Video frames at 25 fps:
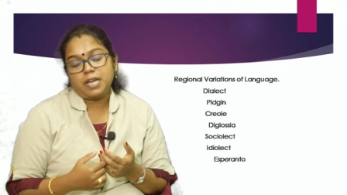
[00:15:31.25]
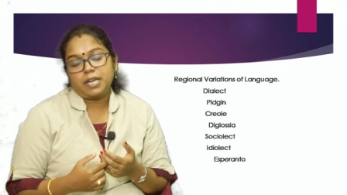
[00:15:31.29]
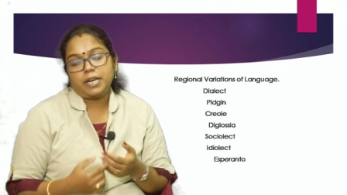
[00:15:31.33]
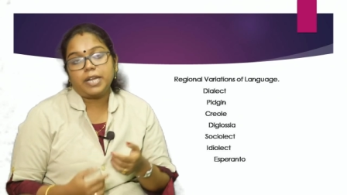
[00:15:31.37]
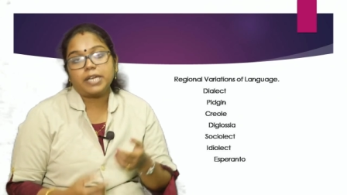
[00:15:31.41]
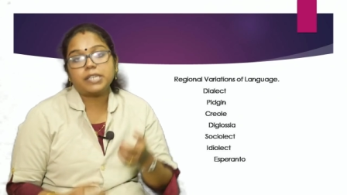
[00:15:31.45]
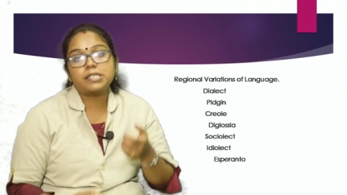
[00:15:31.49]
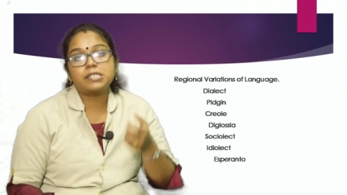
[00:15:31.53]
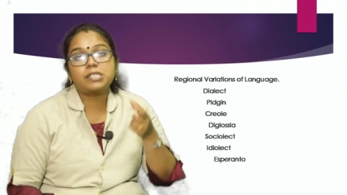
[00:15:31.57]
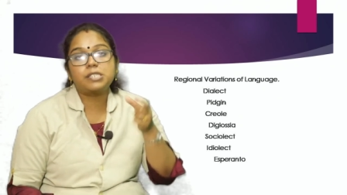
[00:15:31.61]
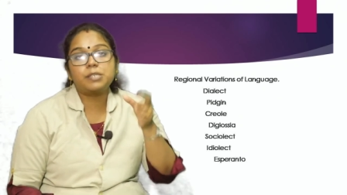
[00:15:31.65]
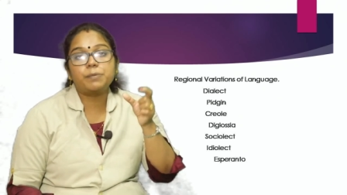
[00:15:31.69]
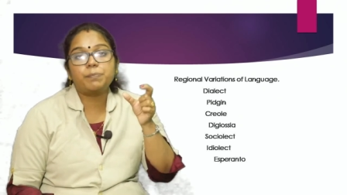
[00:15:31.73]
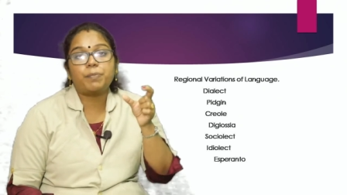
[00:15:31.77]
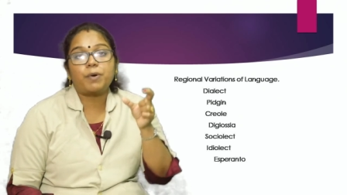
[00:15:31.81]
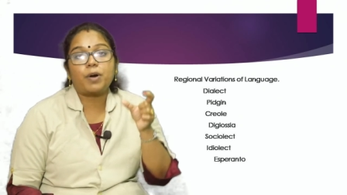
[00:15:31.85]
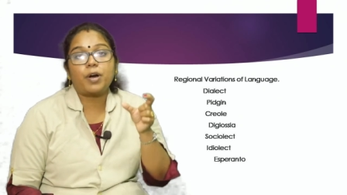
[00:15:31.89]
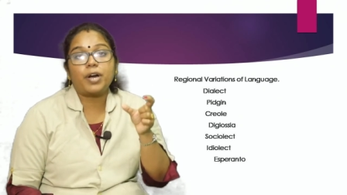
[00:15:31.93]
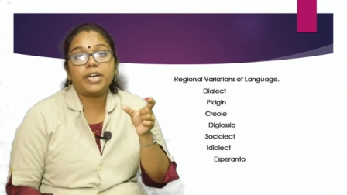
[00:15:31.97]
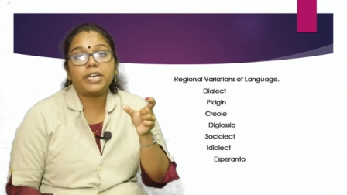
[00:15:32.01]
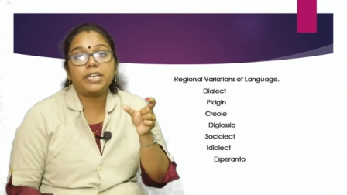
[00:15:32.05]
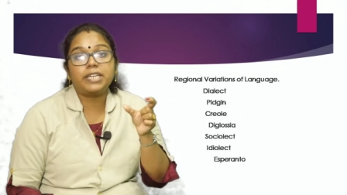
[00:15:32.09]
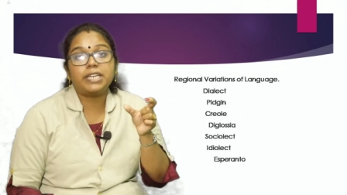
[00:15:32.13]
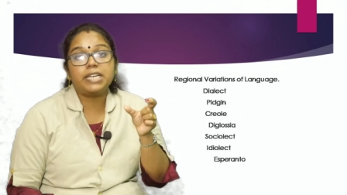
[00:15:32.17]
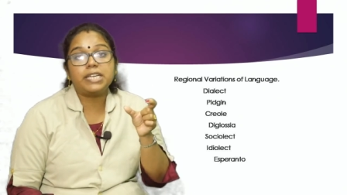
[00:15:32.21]
Next
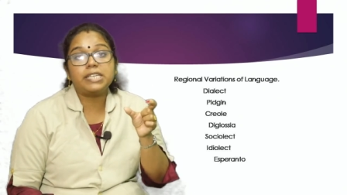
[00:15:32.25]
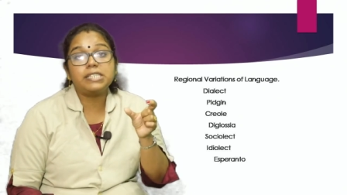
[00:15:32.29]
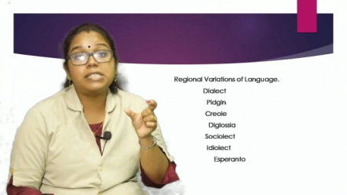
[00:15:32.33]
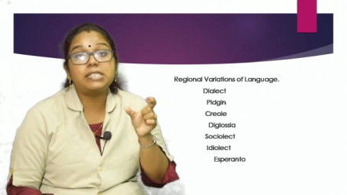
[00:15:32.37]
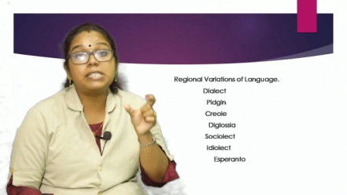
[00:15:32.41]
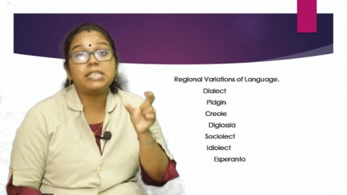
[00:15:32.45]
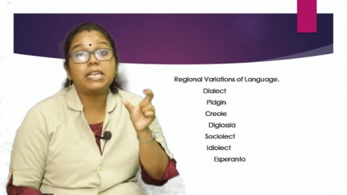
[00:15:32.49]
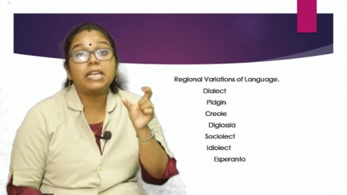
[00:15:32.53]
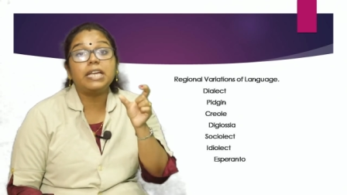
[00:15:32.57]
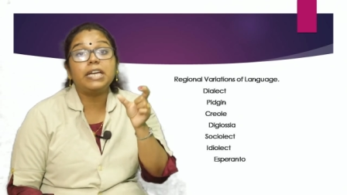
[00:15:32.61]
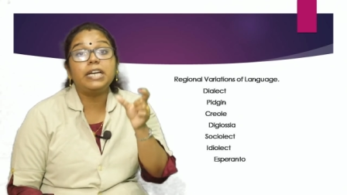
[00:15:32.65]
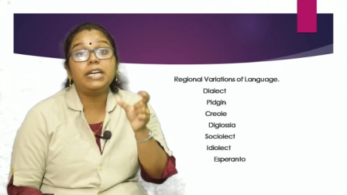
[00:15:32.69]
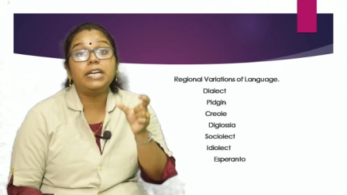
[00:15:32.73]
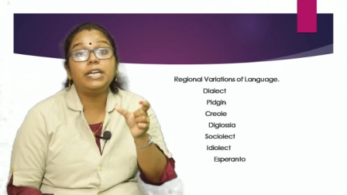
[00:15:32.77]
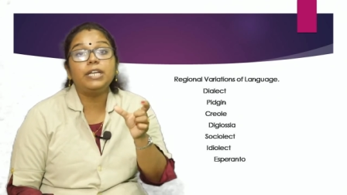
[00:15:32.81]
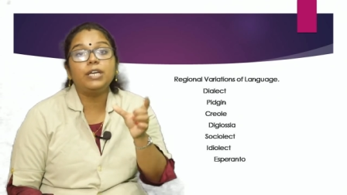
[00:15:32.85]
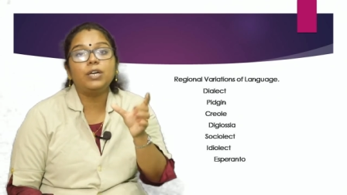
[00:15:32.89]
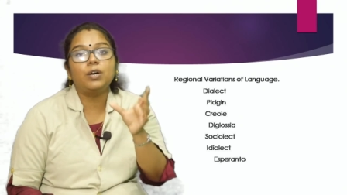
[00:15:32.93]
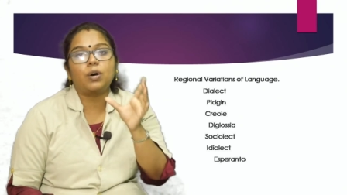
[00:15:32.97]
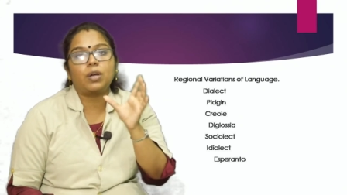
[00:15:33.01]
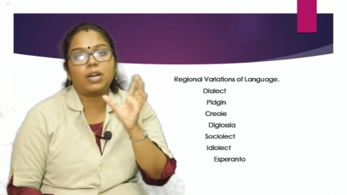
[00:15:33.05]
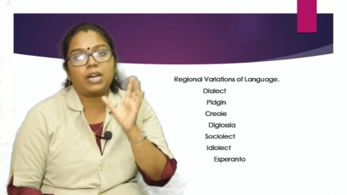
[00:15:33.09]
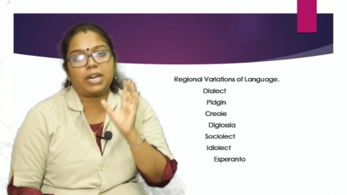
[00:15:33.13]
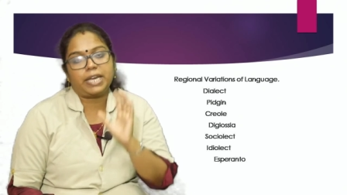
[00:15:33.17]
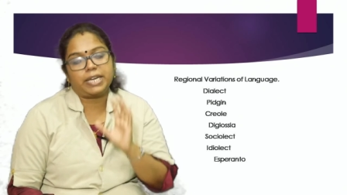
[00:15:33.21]
point is
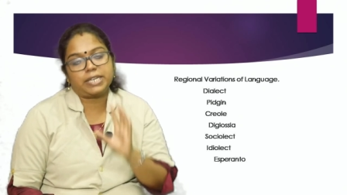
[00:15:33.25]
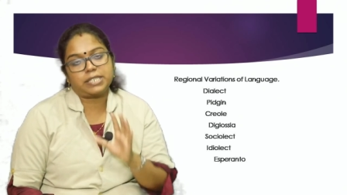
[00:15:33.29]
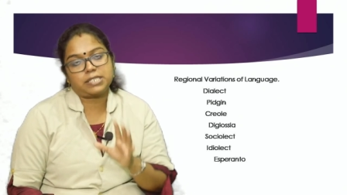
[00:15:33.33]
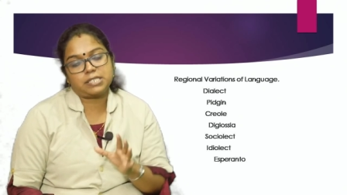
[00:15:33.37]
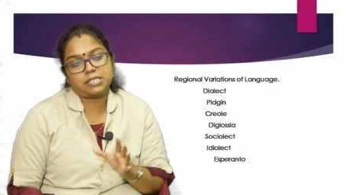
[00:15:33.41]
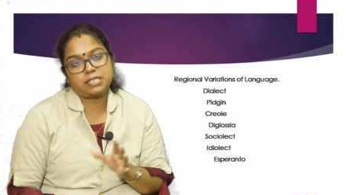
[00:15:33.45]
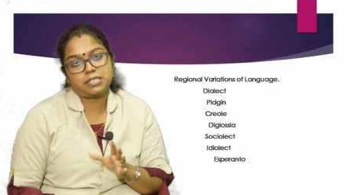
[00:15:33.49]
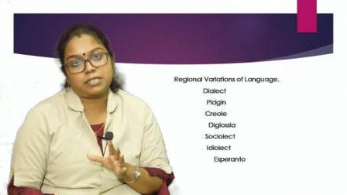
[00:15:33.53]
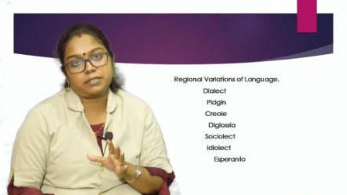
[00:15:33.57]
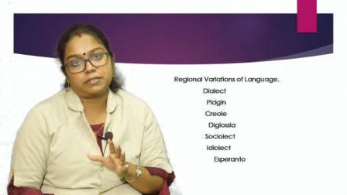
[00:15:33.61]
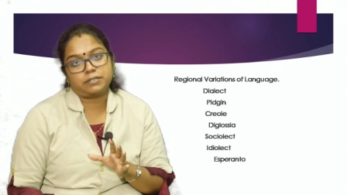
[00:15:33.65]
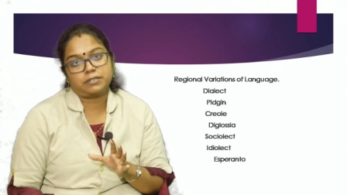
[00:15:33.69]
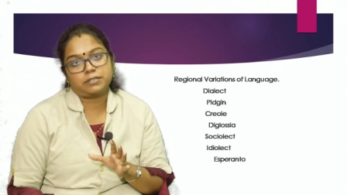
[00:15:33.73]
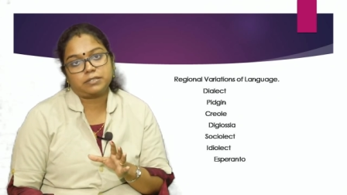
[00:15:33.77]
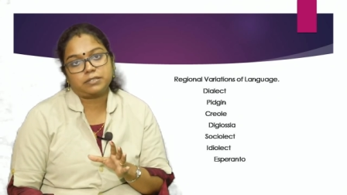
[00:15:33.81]
idiolect.